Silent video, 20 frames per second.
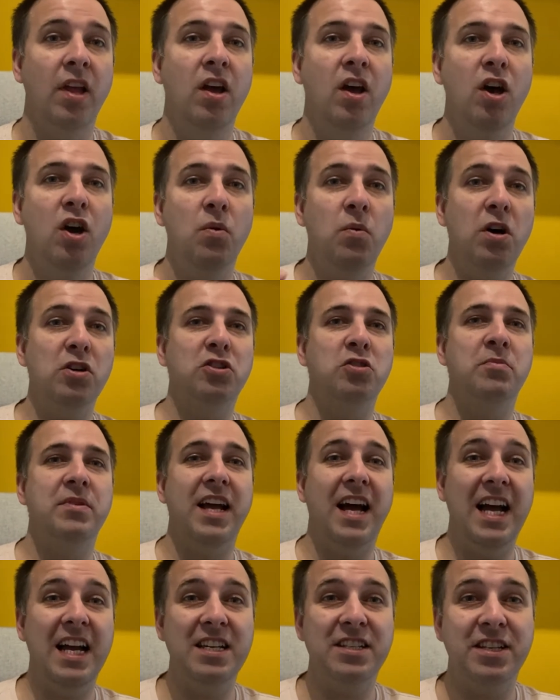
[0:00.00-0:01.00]
What's up
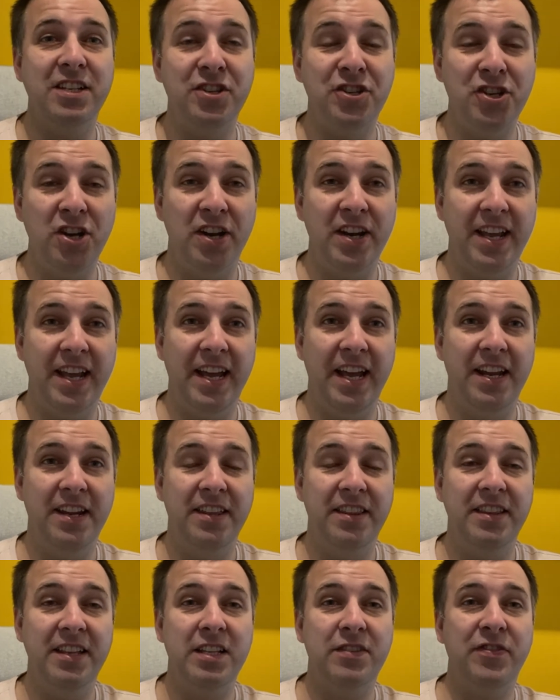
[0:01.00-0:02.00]
guys, it's John here, and
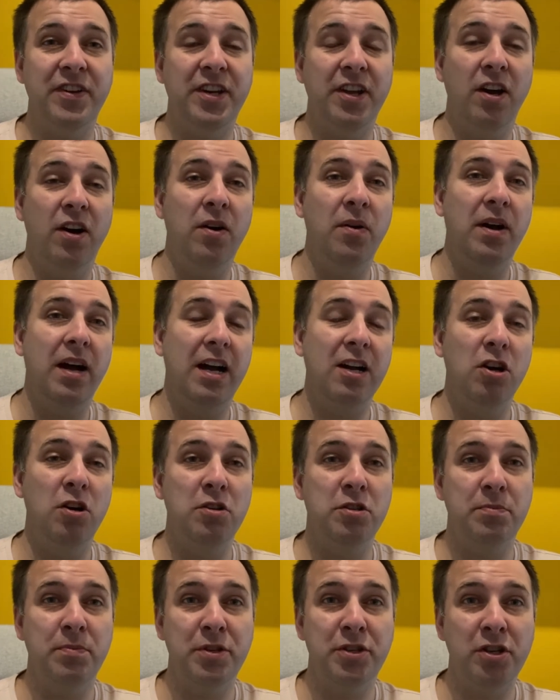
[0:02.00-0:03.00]
in this video I'm
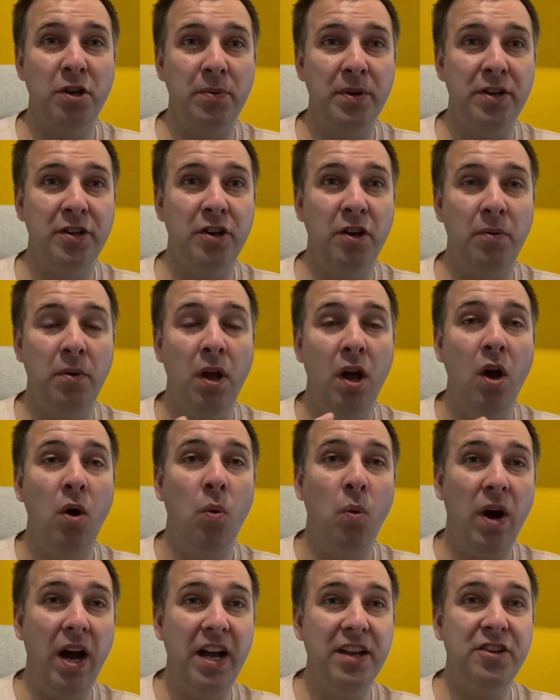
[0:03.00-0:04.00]
going to be showing you
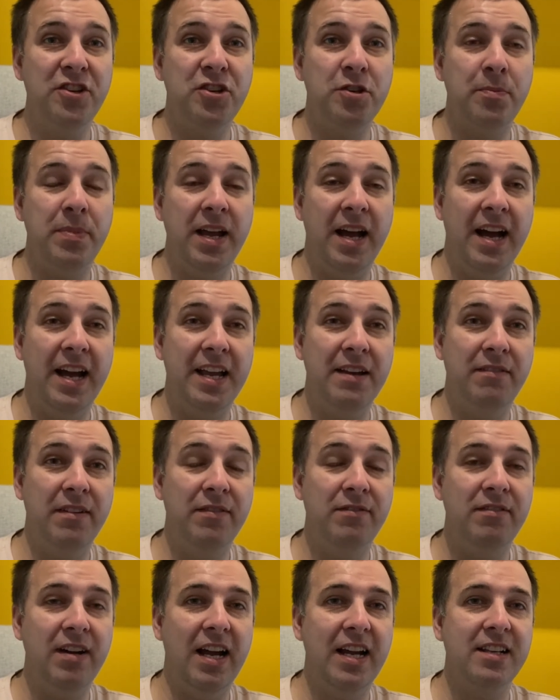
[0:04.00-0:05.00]
why you should be
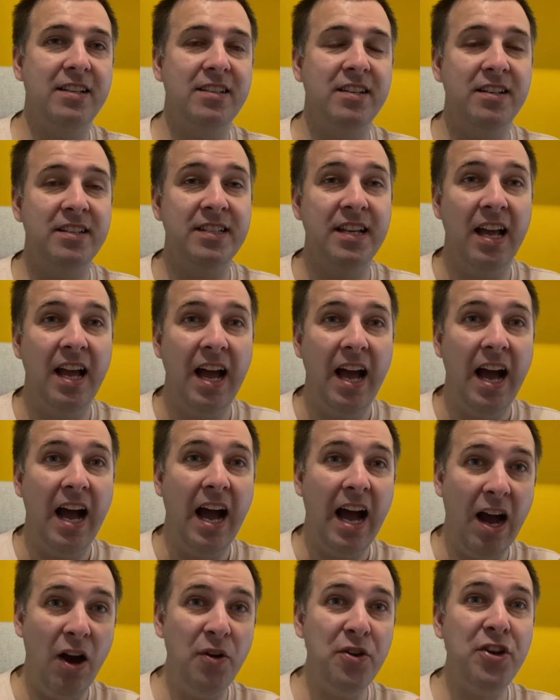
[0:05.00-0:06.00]
hiring writers,
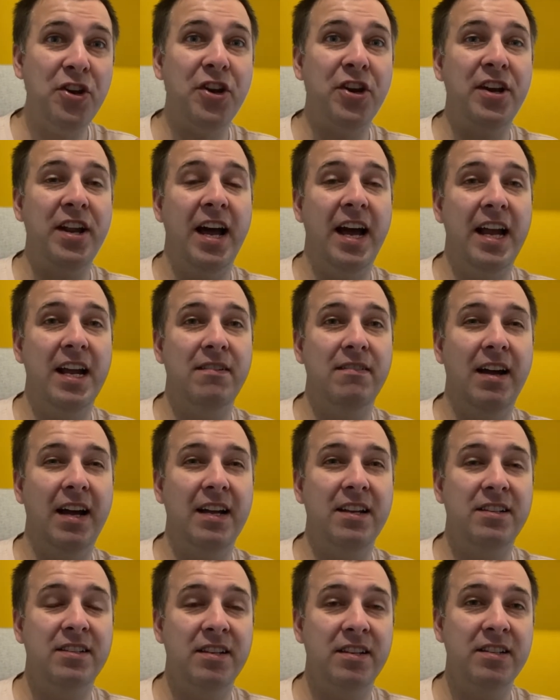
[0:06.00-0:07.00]
how you can hire
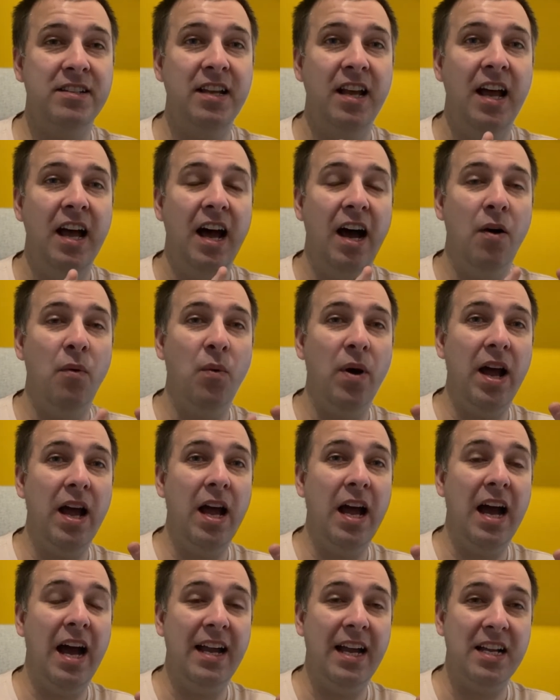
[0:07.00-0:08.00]
writers, and
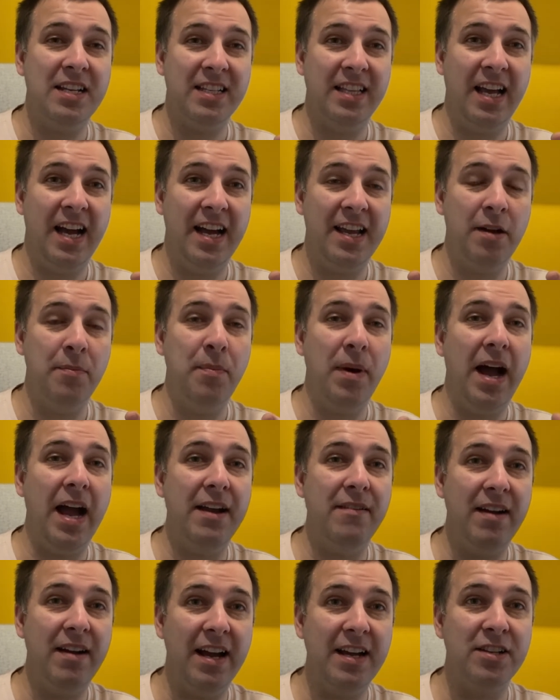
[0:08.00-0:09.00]
where I actually hire
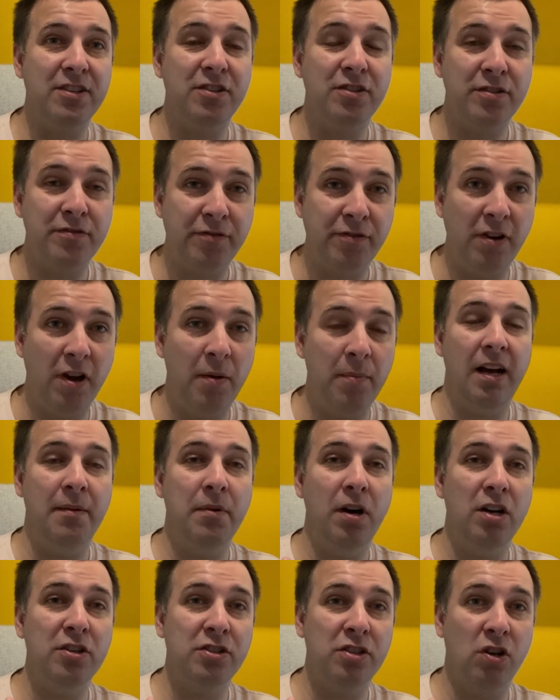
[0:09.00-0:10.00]
my writers from. I'm
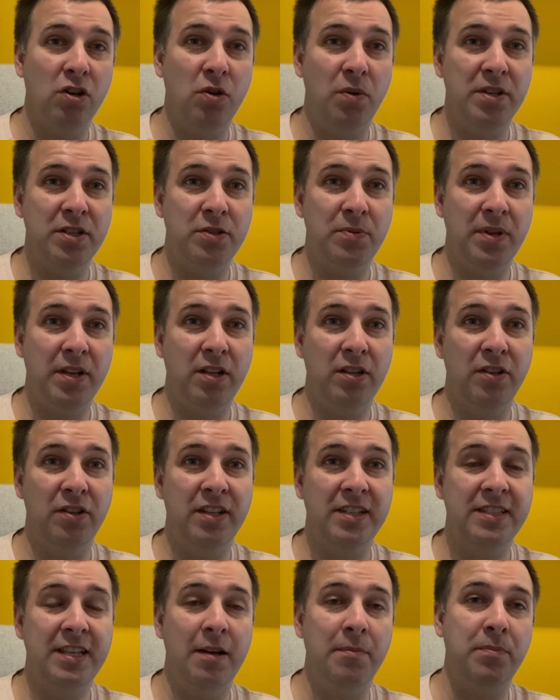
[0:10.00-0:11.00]
also going to include
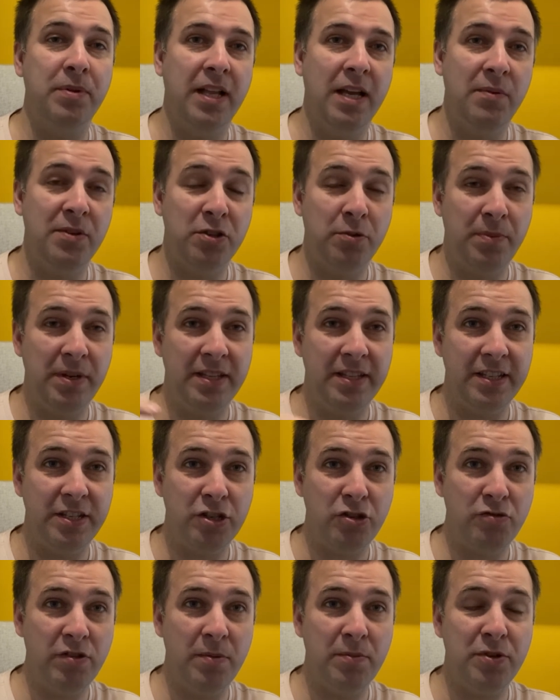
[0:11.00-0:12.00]
a template which will be in the
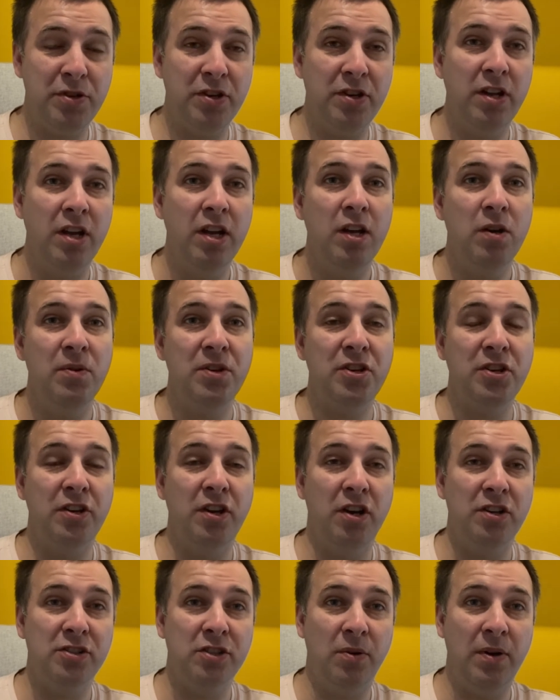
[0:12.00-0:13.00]
description, which can
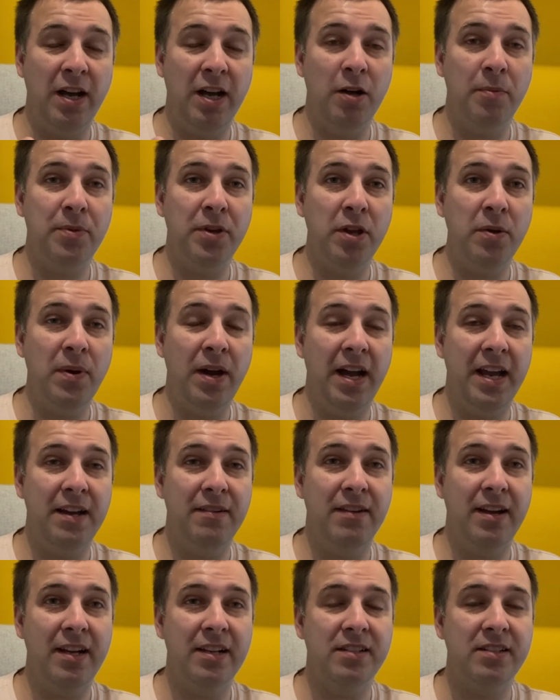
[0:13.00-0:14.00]
also help you hire
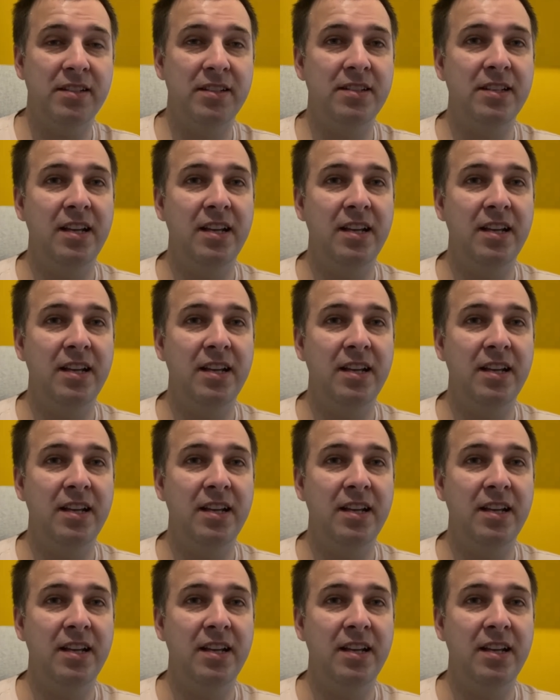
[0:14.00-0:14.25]
writers.